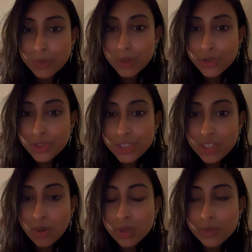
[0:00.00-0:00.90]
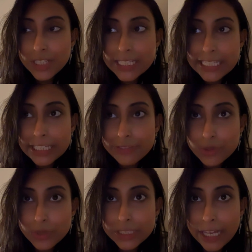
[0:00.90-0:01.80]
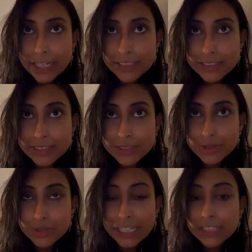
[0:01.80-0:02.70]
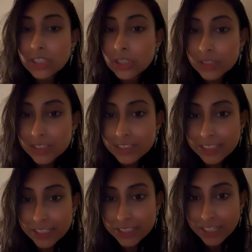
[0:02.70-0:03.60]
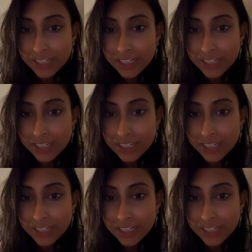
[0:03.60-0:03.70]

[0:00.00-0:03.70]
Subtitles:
she always lived with that that hurt, that